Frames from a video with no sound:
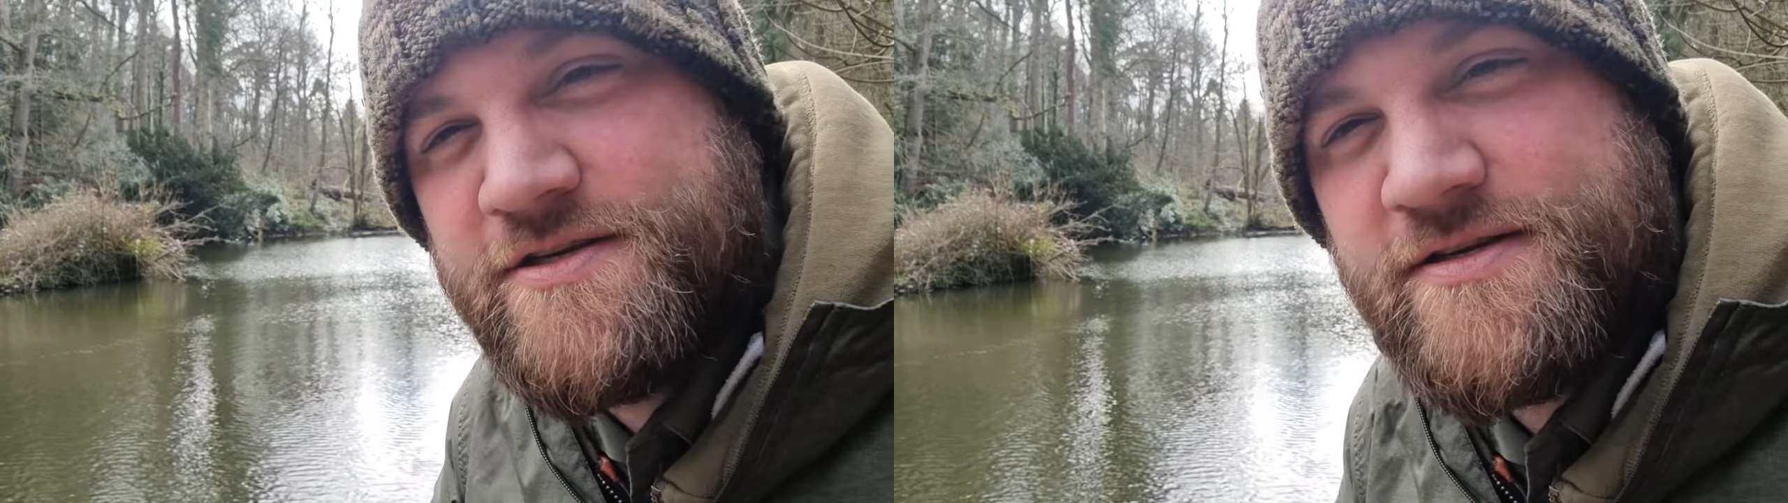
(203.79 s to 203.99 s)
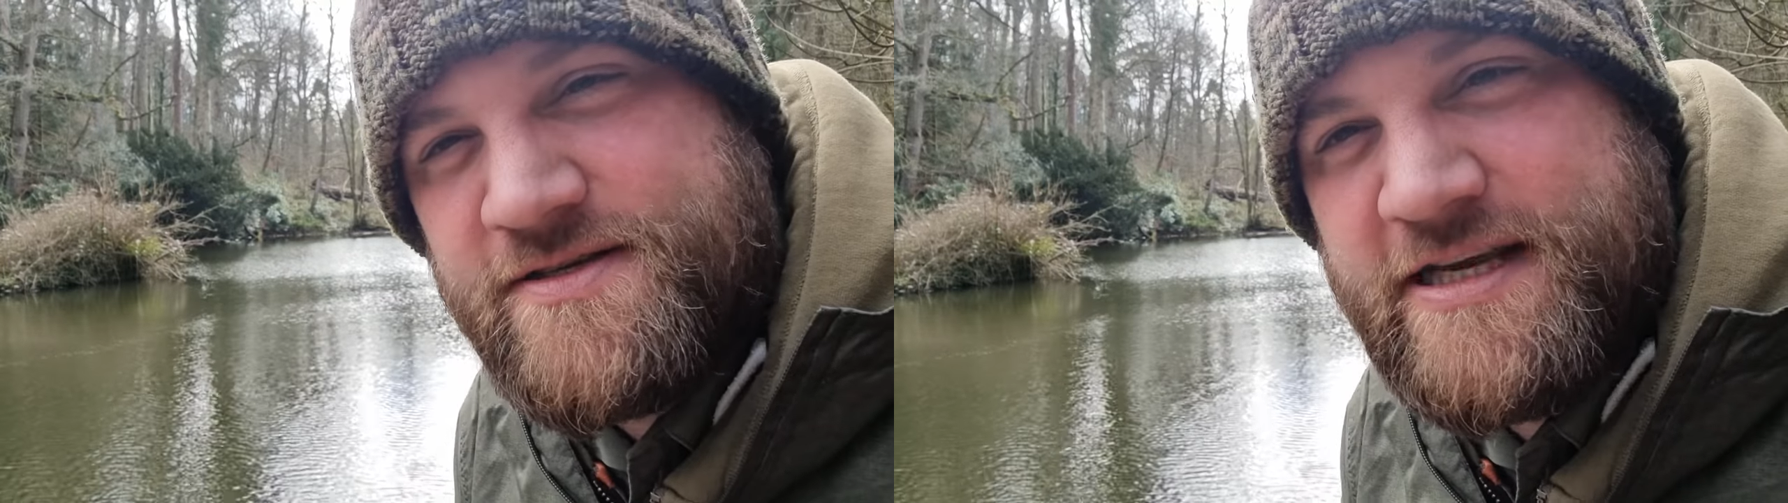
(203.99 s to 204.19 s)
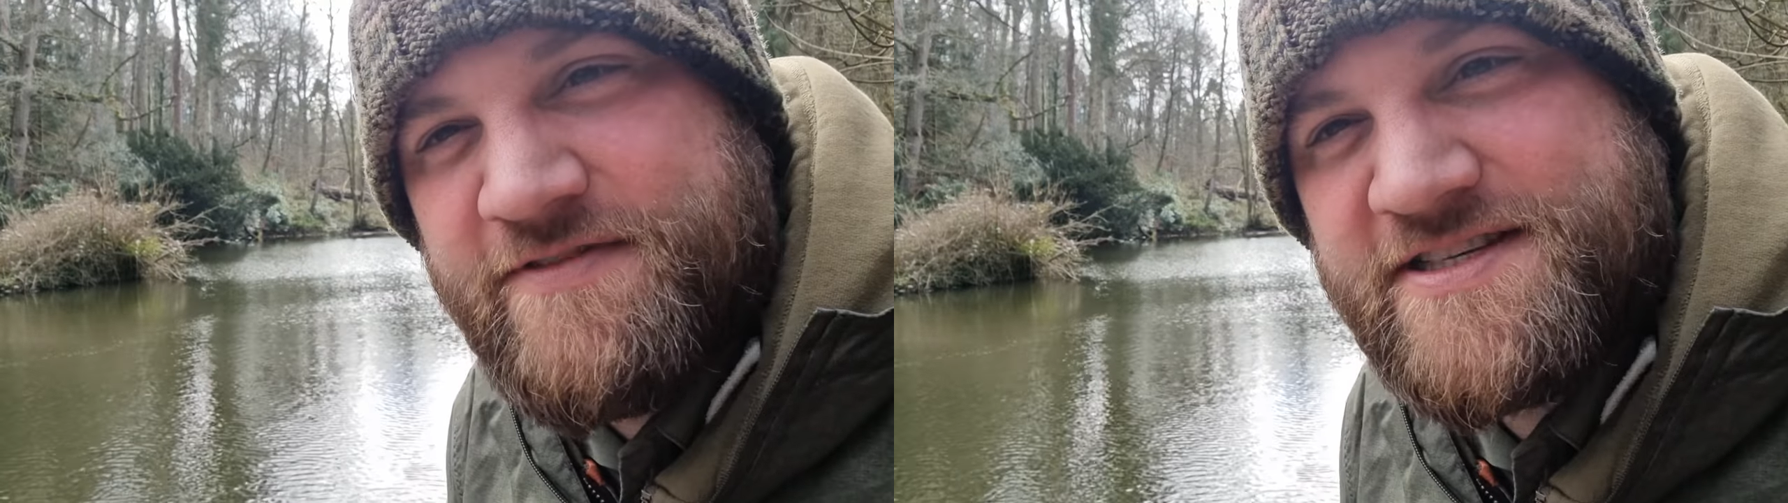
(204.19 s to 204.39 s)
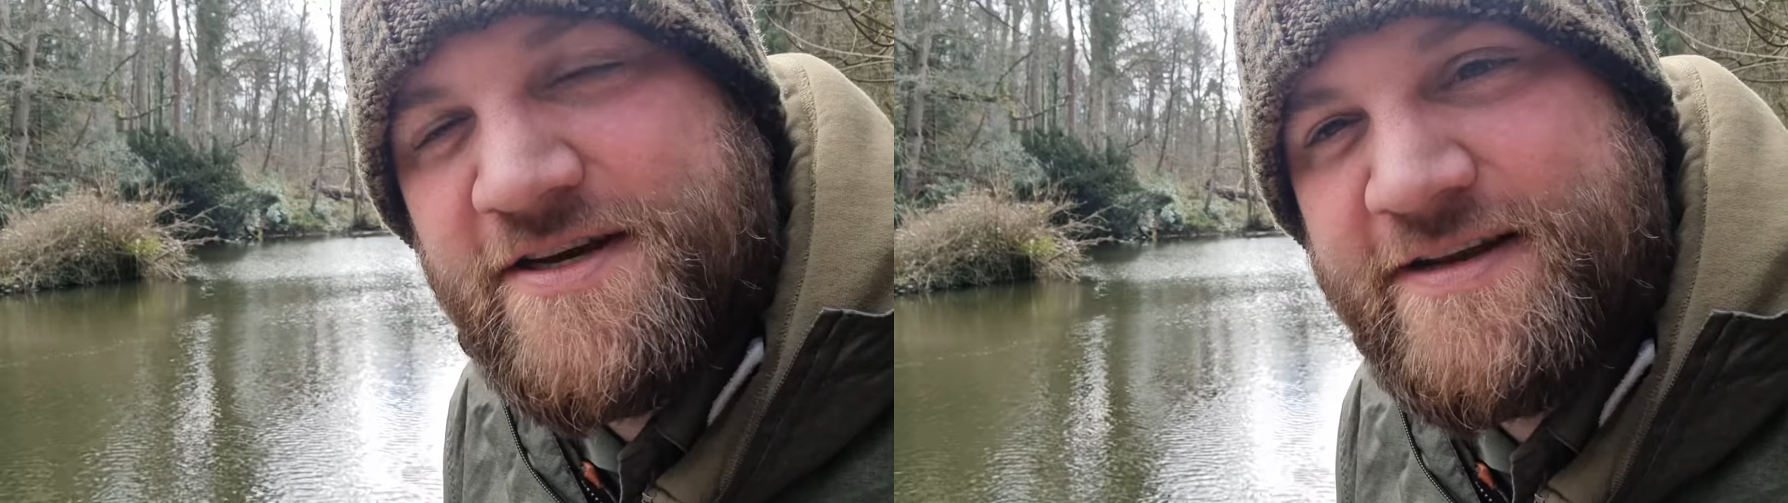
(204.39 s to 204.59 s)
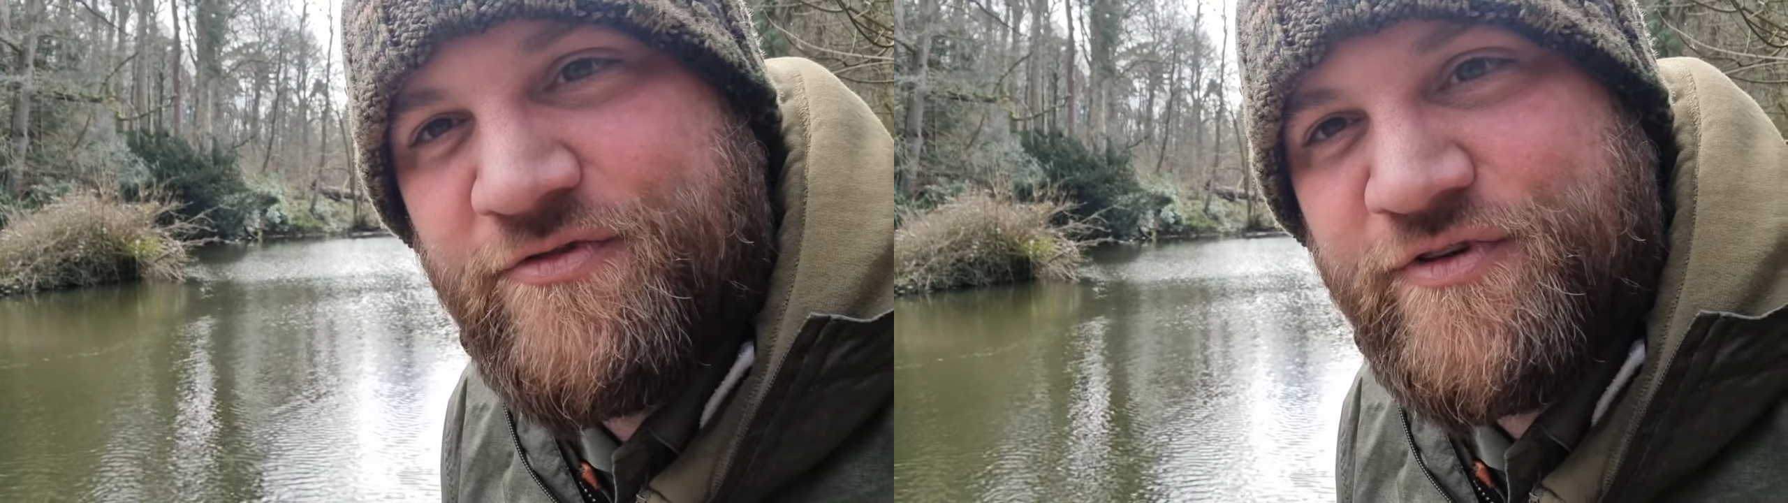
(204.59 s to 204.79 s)
just the other
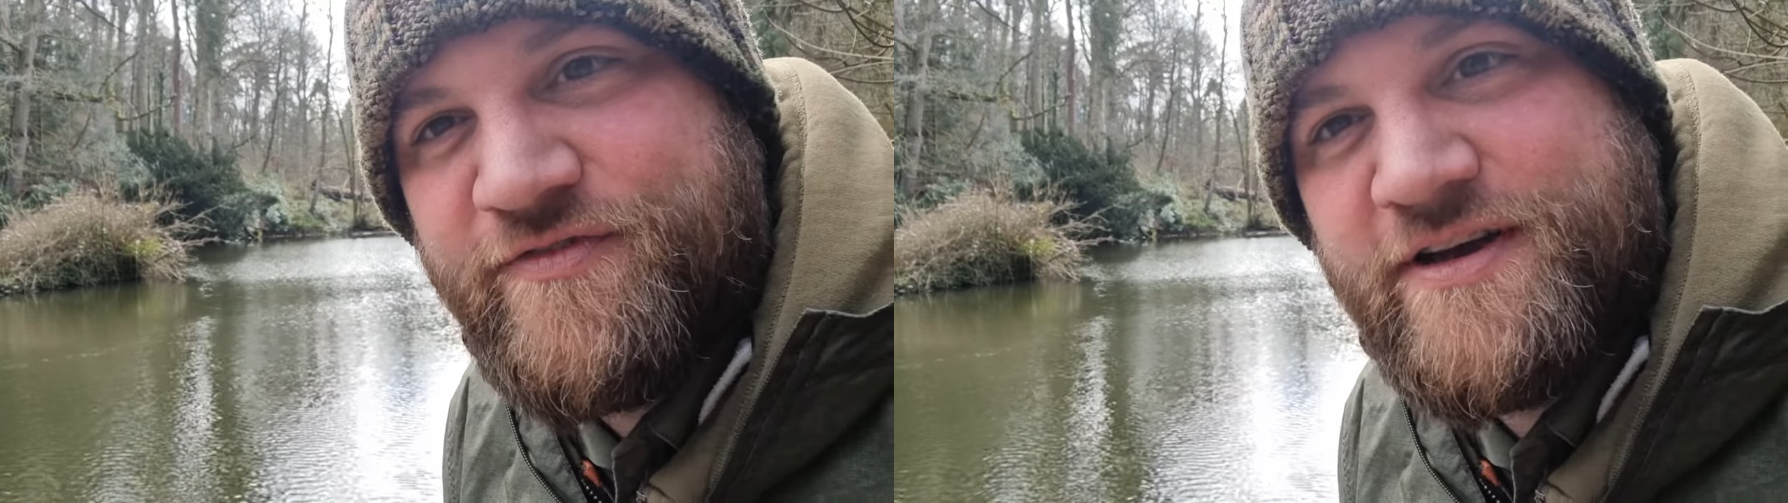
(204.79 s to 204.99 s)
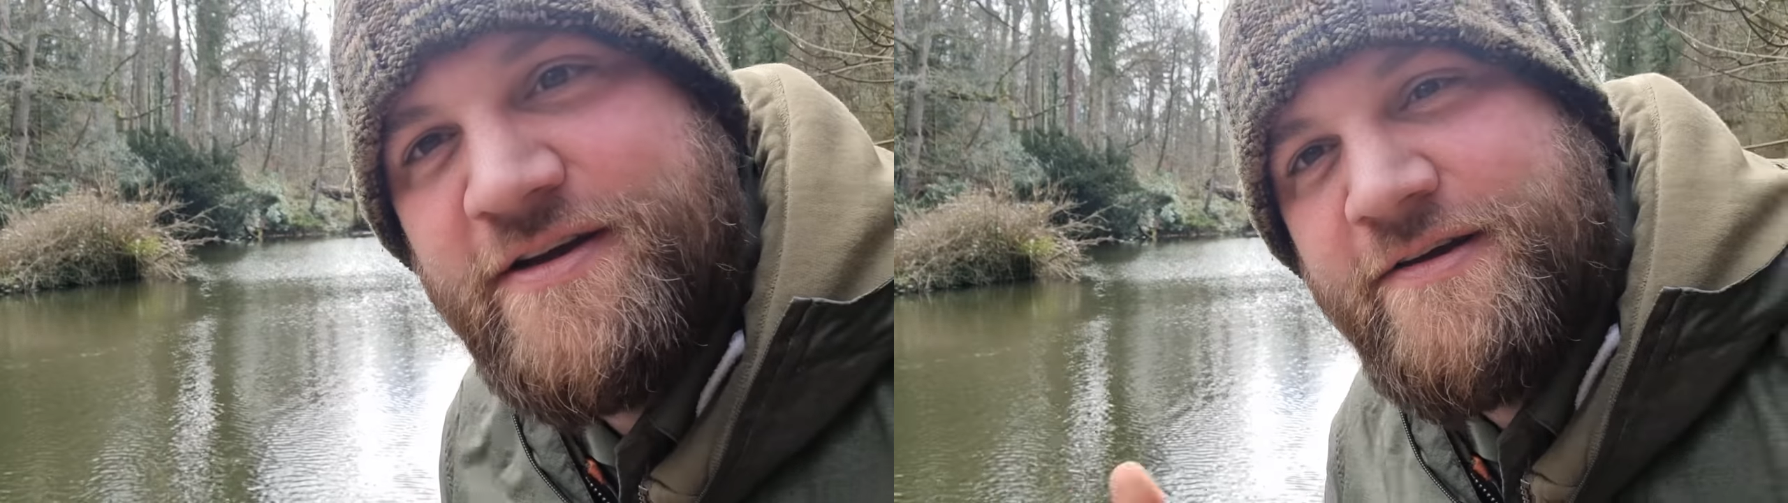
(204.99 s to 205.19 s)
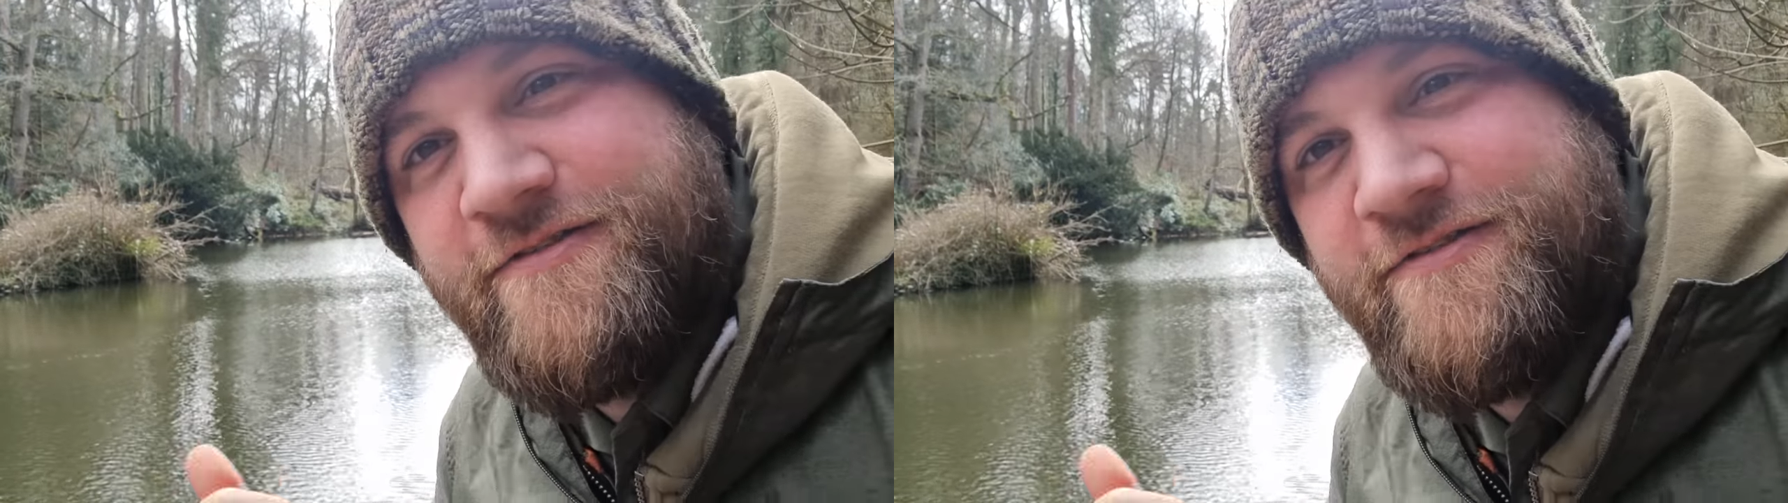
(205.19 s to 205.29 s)
side of a river